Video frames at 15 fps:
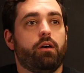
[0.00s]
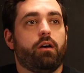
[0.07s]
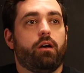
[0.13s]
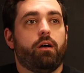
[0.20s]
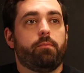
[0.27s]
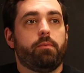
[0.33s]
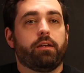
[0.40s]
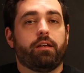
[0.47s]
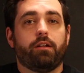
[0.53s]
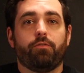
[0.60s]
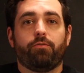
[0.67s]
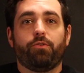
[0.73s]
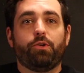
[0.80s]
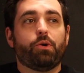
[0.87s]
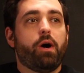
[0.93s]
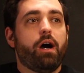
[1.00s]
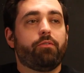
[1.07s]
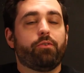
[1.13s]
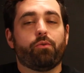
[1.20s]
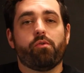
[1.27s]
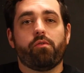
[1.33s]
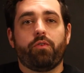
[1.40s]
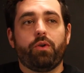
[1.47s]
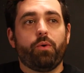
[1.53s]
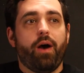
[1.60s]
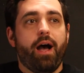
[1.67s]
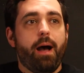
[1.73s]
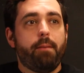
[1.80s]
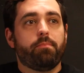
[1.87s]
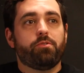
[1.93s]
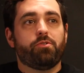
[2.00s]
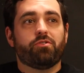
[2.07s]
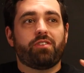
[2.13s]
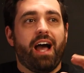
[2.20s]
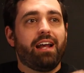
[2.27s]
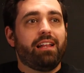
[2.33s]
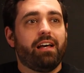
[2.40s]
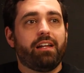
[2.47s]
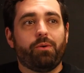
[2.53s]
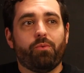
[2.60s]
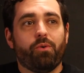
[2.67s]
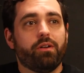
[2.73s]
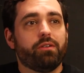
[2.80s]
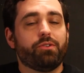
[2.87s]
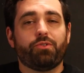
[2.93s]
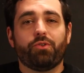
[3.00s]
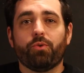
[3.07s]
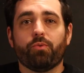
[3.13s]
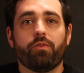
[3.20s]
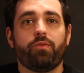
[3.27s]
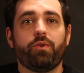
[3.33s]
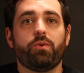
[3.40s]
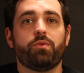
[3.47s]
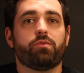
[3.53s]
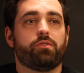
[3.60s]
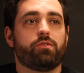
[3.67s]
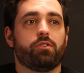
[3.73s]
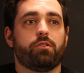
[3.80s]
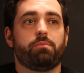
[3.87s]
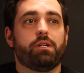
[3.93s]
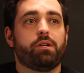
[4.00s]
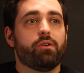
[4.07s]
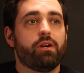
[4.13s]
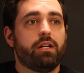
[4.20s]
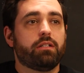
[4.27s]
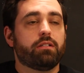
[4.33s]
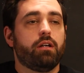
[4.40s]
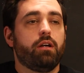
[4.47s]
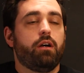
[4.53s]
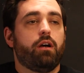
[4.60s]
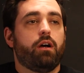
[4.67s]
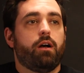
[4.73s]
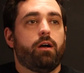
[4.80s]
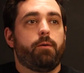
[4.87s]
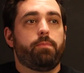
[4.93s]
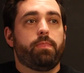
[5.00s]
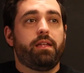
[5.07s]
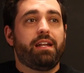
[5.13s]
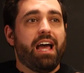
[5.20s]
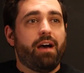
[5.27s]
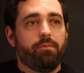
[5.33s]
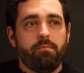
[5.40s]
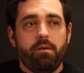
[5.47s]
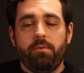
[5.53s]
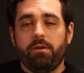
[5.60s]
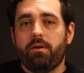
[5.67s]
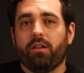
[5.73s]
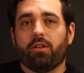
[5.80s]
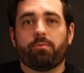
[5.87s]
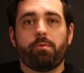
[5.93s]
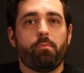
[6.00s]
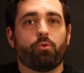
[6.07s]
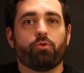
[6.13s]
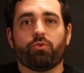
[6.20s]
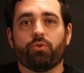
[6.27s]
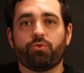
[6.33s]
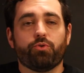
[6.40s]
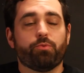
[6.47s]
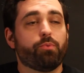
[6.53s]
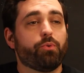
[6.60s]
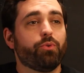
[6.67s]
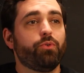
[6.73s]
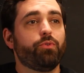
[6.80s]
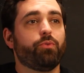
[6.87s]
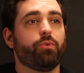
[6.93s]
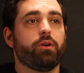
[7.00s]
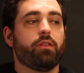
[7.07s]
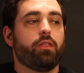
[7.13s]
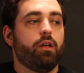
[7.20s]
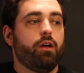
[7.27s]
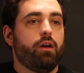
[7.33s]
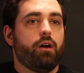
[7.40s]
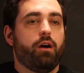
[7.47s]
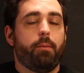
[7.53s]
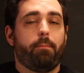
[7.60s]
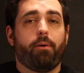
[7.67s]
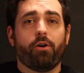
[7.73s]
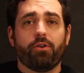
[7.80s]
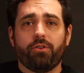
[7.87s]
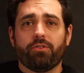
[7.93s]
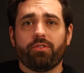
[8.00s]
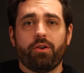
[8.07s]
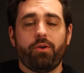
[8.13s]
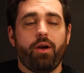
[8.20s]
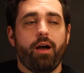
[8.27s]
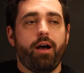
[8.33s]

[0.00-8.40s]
Um, again, if you don't have a review app, just highlighting one or two reviews is going to be great. Um, then having maybe a little bit more social proof with uh, partners that you